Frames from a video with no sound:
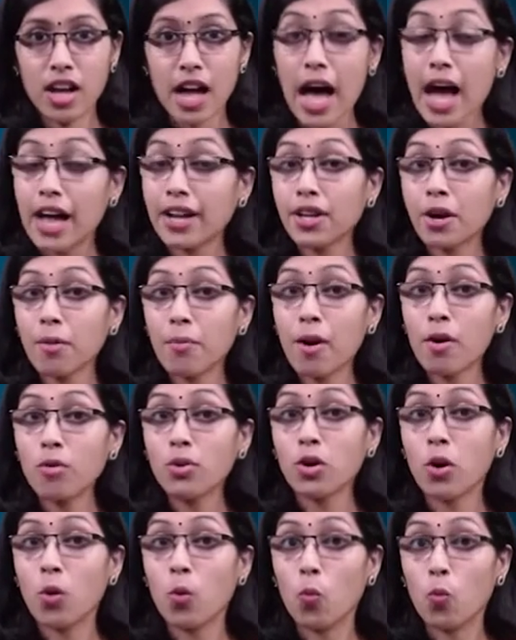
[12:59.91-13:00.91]
and
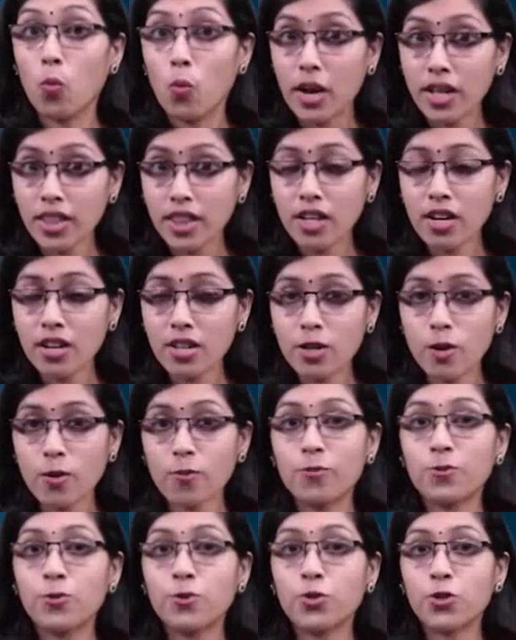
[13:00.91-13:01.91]
about 1/3
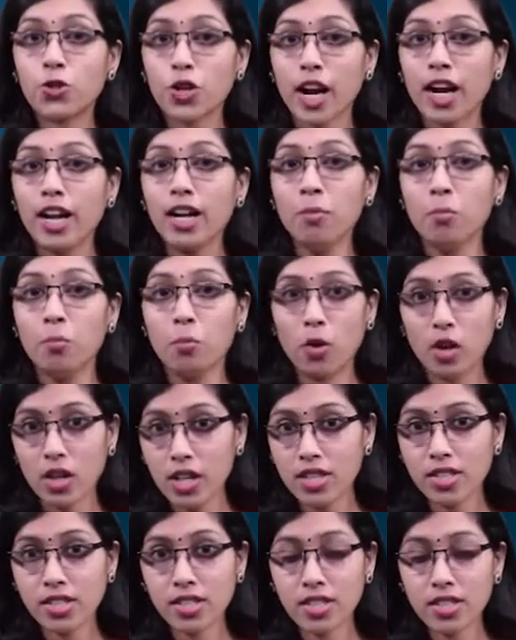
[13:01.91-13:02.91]
of child
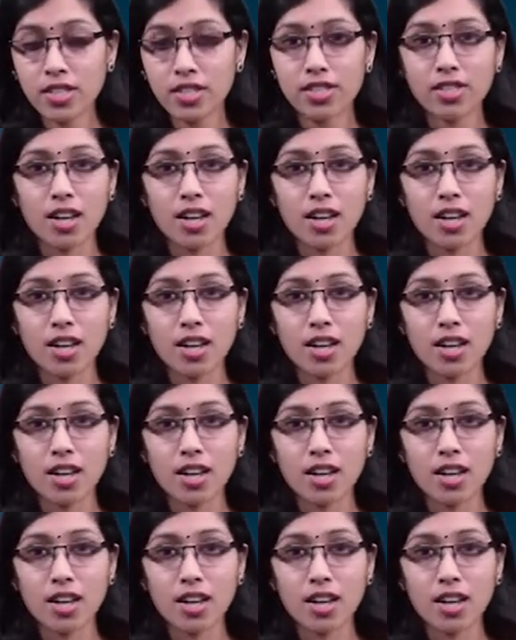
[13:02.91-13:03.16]
molesters